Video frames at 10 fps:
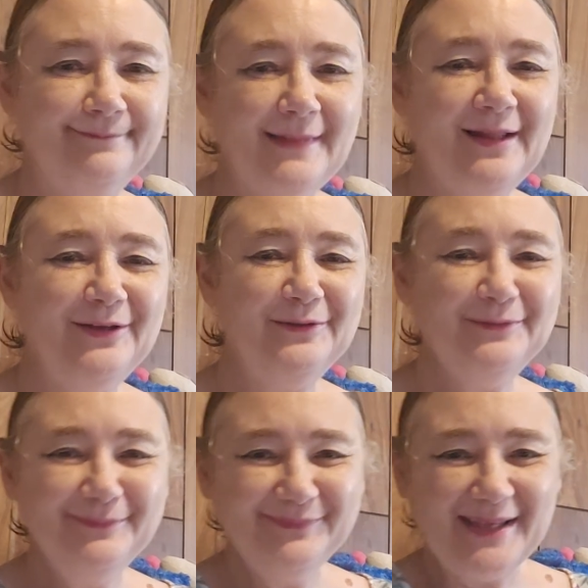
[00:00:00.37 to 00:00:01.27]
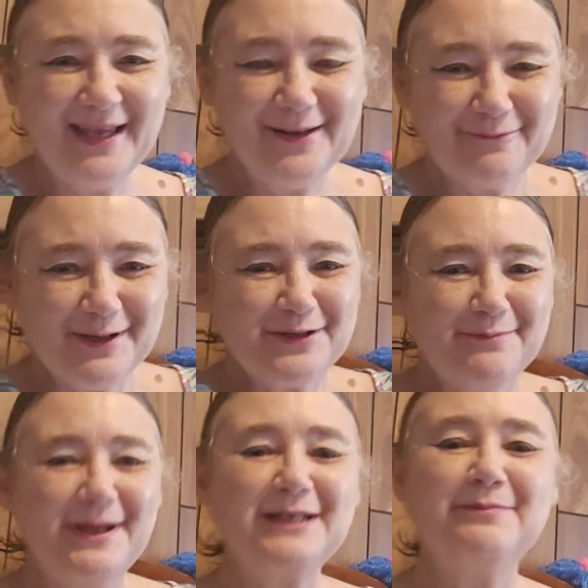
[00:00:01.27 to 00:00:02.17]
Hello, and welcome
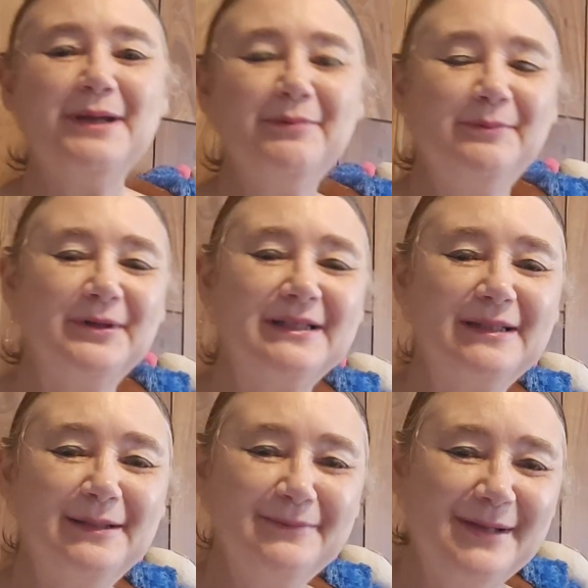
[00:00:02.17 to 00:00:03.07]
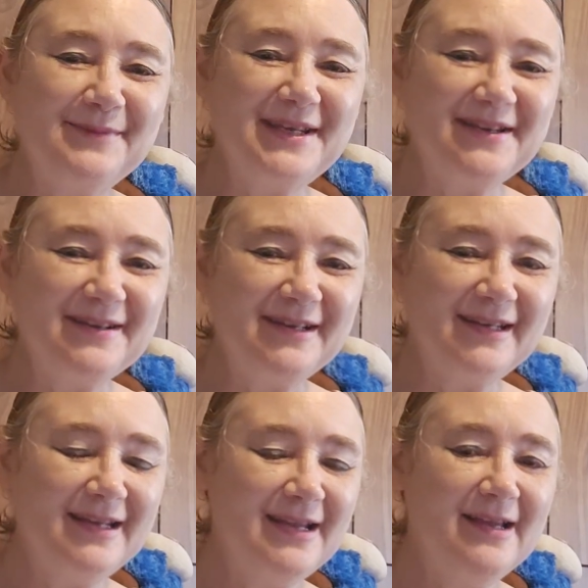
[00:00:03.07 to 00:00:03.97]
back to Bible Book Club. I'm
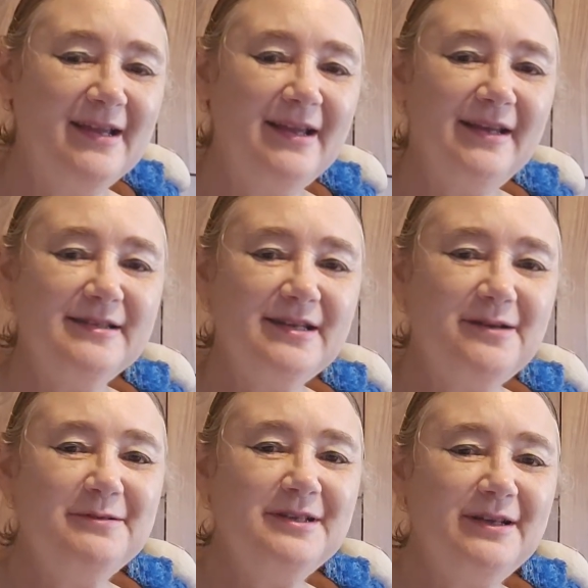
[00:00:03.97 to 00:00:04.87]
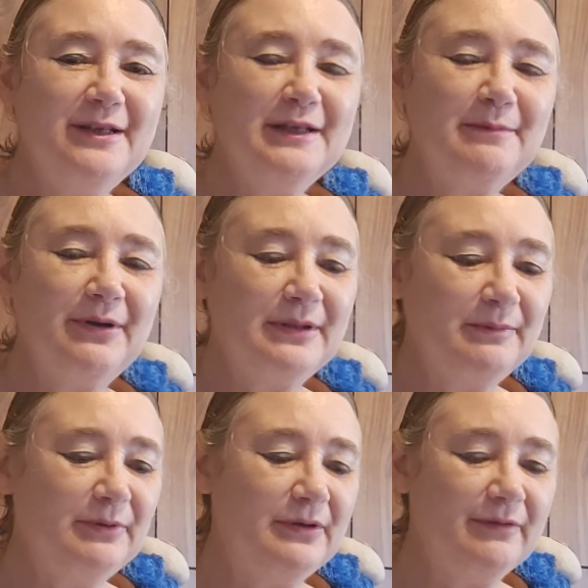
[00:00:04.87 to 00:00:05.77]
Karen, and today we're talking about the
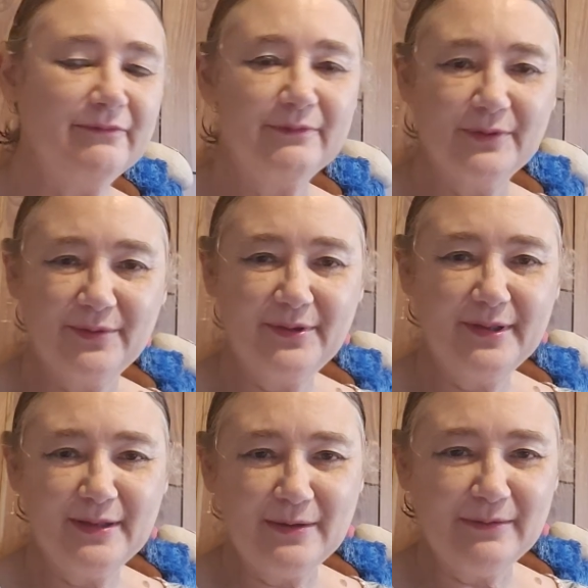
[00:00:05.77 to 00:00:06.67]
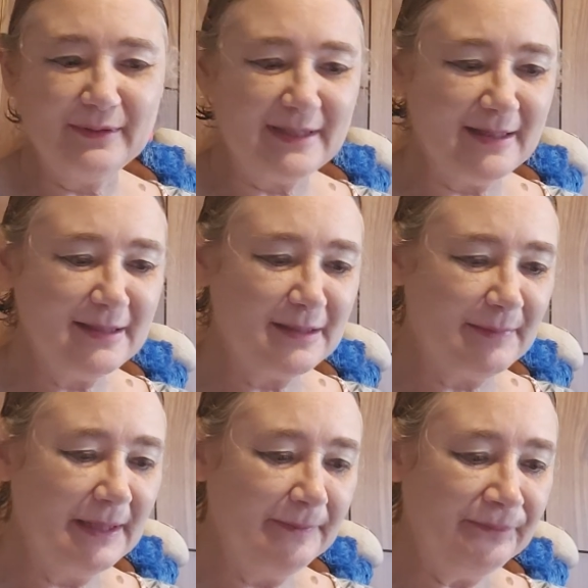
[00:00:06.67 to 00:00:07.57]
Book of Ruth in the Old
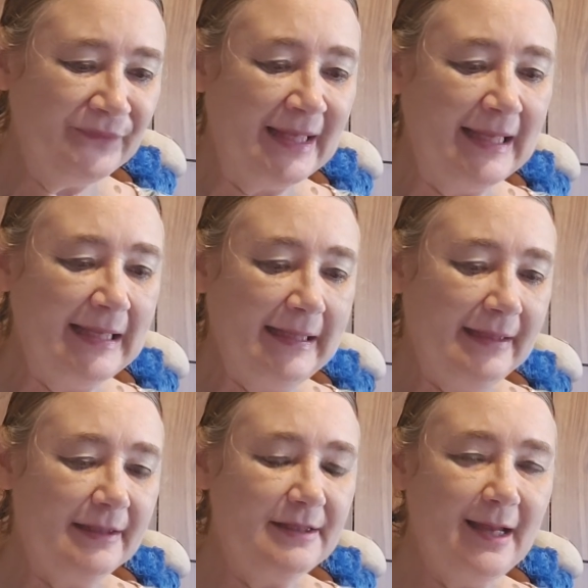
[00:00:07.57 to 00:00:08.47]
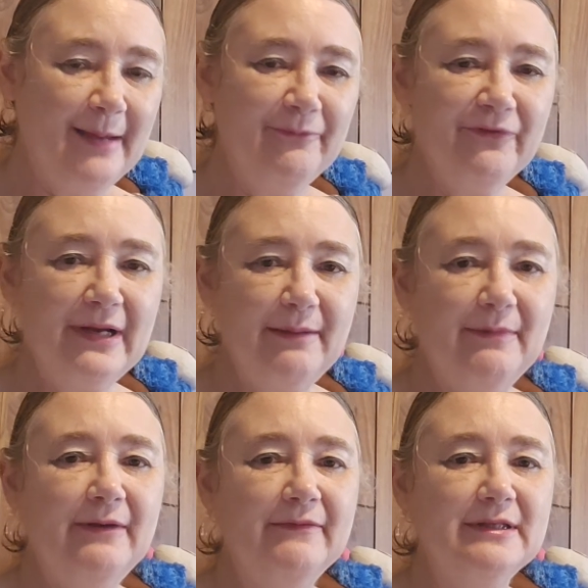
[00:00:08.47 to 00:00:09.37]
Testament. The time frame
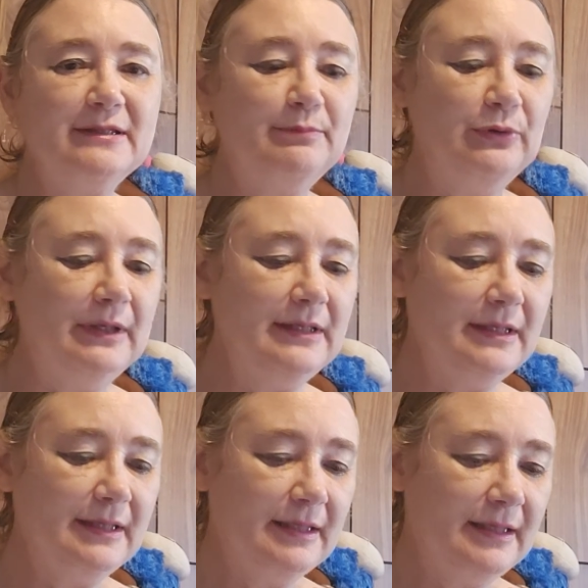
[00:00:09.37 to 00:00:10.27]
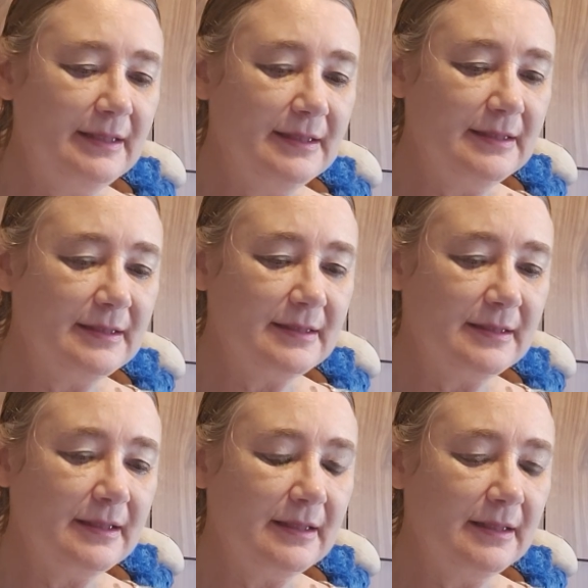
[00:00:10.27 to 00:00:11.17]
of this book is,
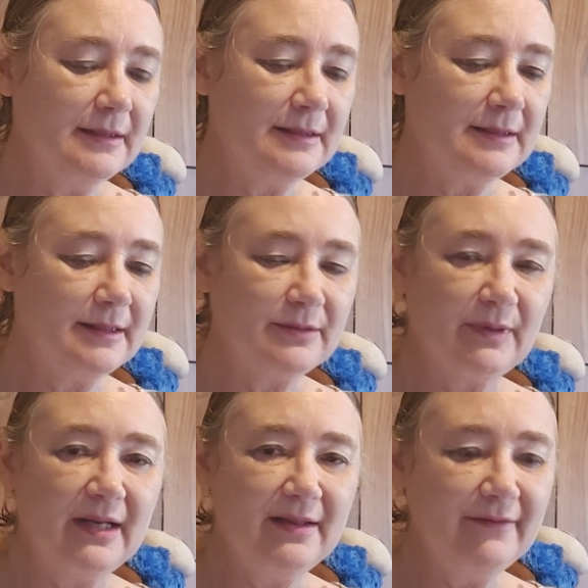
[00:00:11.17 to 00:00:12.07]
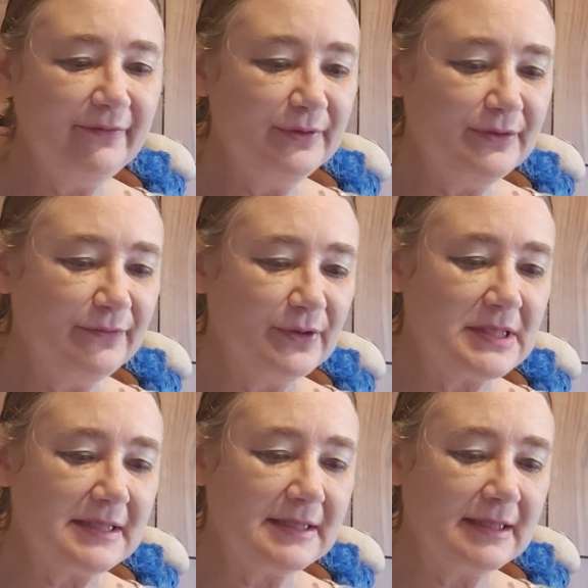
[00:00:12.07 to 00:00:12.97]
it says right in the first
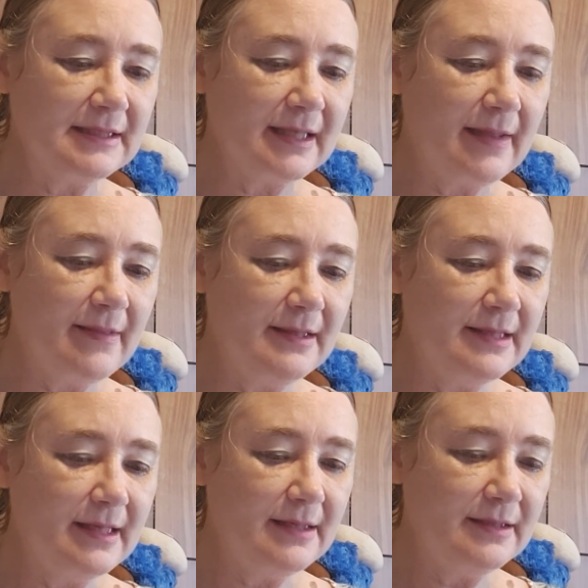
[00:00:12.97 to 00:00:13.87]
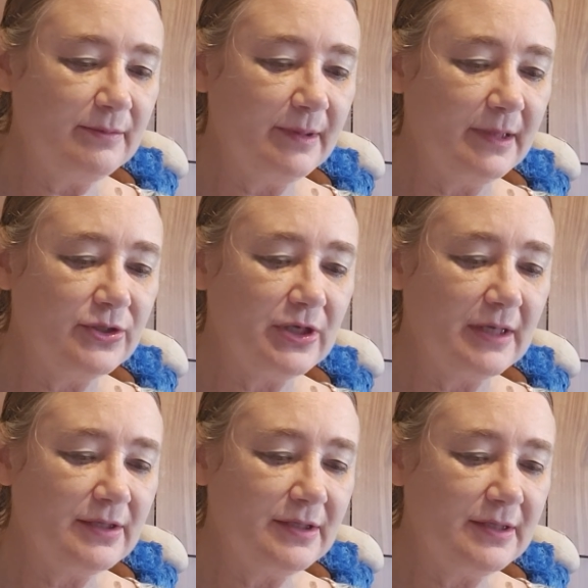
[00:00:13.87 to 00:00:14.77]
verse, it says, in the days when the
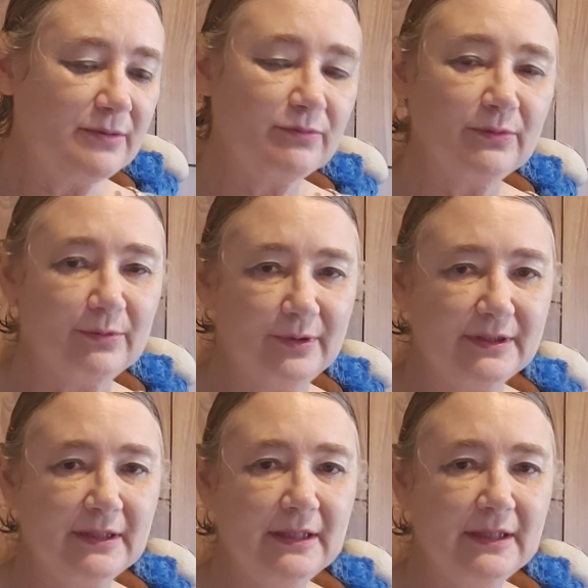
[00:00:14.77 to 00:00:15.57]
judges ruled.